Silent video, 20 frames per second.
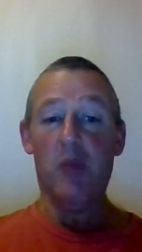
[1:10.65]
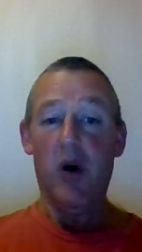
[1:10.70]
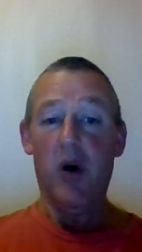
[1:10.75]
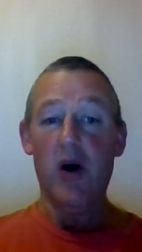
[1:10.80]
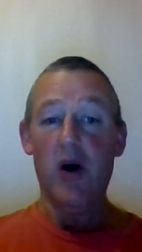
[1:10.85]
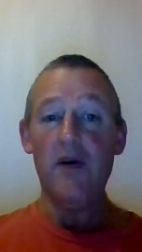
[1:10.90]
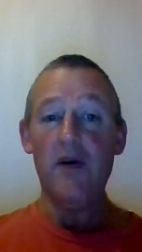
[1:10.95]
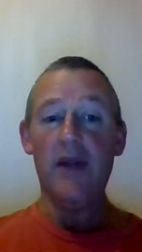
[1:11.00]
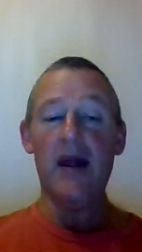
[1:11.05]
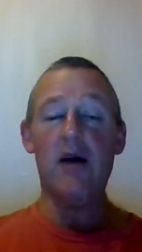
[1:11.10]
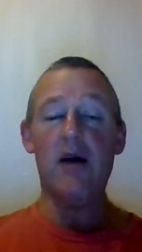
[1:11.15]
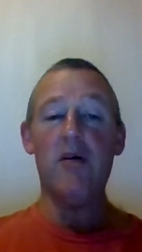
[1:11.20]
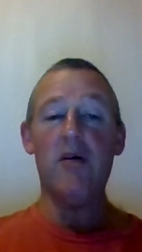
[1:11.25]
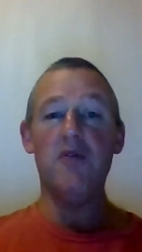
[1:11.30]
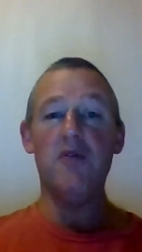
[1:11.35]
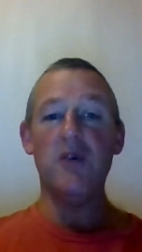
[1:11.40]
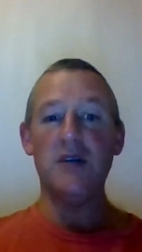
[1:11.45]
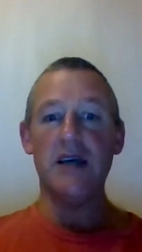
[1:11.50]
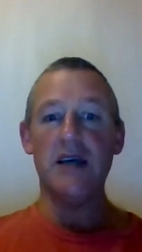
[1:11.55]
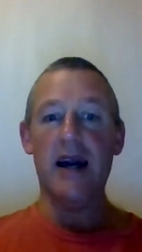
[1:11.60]
But now
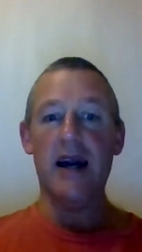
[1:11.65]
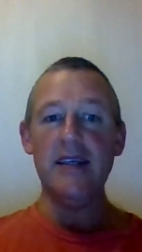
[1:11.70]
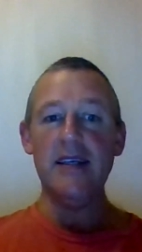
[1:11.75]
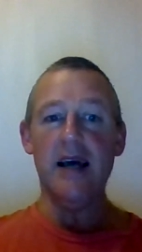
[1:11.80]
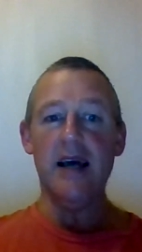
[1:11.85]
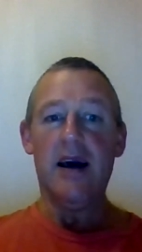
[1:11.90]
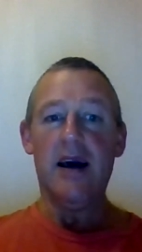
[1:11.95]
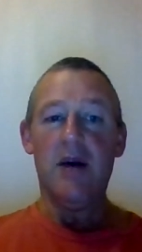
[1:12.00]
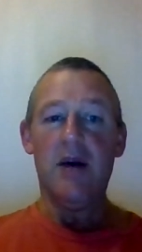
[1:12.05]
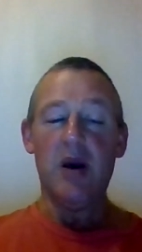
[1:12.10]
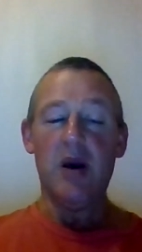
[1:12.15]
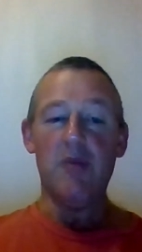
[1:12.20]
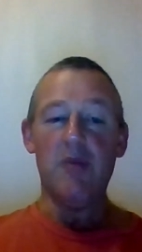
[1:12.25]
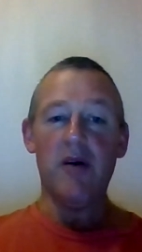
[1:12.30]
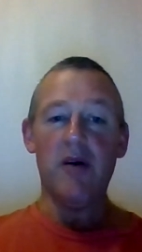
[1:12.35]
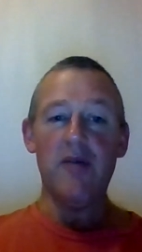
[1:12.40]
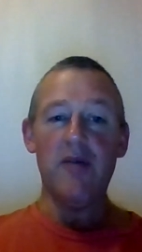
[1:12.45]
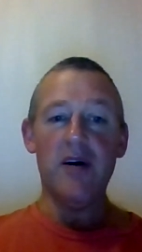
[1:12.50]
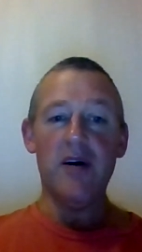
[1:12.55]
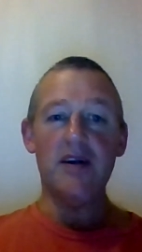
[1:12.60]
I'm 48, being
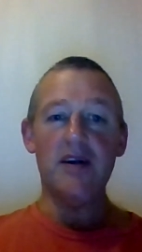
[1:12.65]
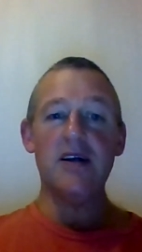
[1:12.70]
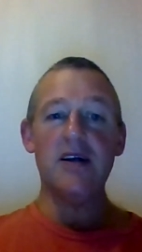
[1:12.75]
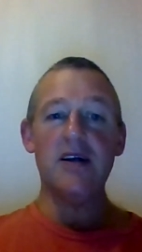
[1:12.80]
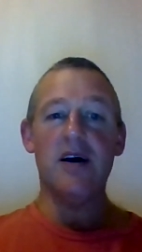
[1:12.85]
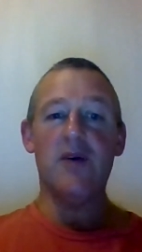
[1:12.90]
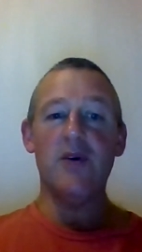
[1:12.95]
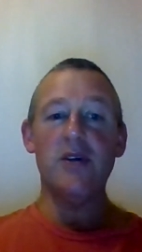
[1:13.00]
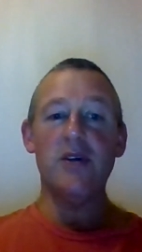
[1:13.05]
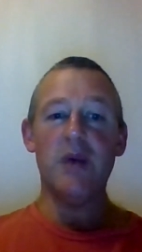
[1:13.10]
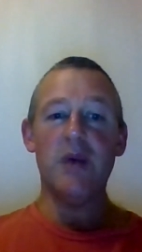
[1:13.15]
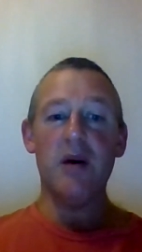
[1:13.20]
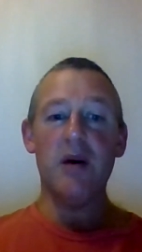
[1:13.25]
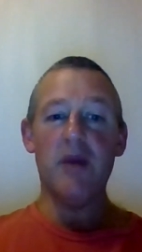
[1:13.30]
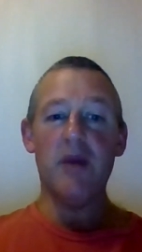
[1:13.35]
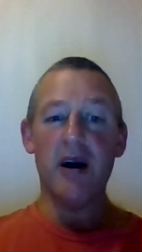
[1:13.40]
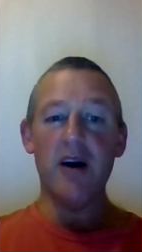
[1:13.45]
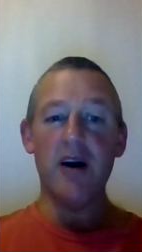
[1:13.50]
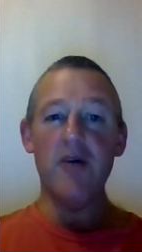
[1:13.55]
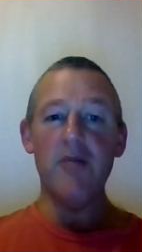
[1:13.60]
perfectly honest, I want to be in
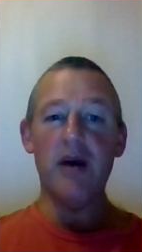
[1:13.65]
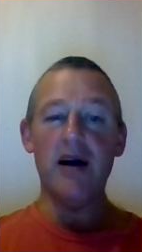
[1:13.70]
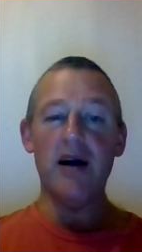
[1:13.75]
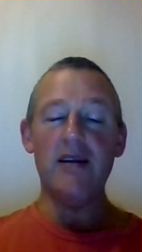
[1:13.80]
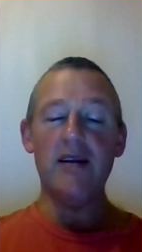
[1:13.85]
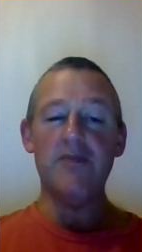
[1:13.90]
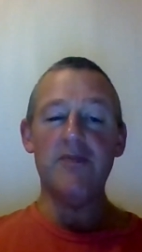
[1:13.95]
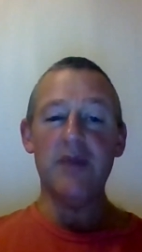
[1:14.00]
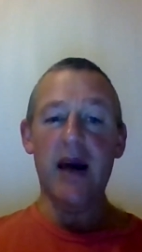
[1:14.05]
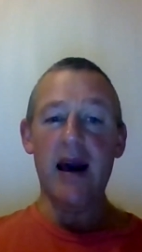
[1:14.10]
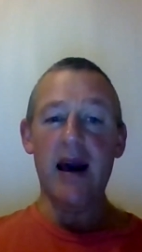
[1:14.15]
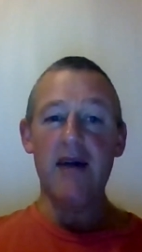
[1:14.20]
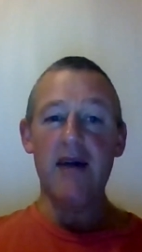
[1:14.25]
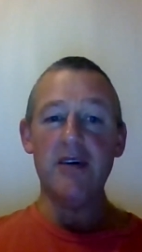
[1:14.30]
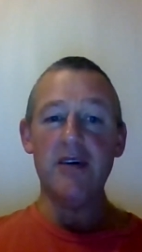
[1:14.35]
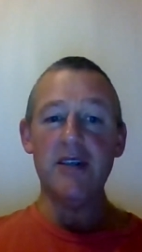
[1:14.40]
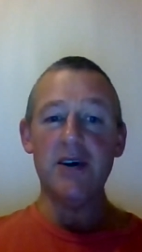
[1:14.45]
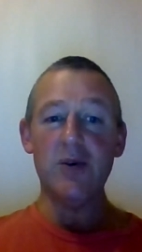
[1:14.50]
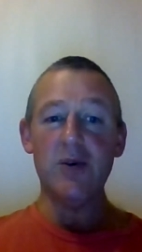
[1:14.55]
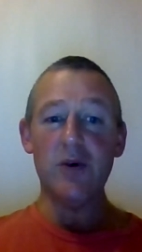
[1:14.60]
my own bed
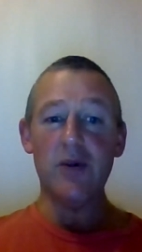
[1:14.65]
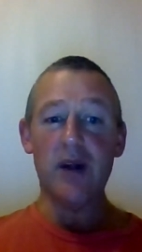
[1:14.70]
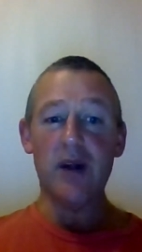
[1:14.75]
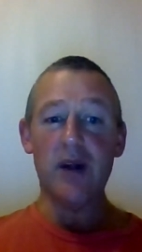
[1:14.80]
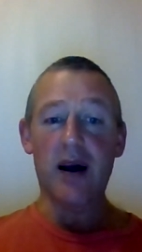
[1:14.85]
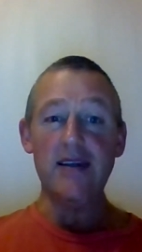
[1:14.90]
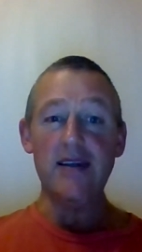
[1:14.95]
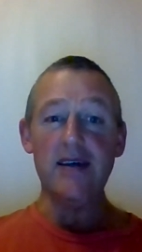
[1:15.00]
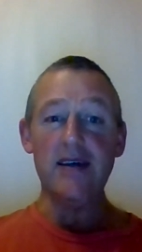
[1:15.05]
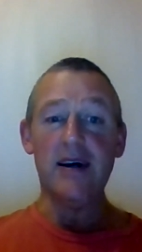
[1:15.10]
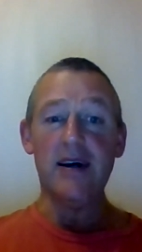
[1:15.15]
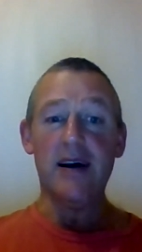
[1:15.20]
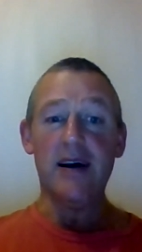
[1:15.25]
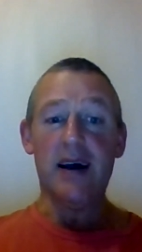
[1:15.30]
every single night.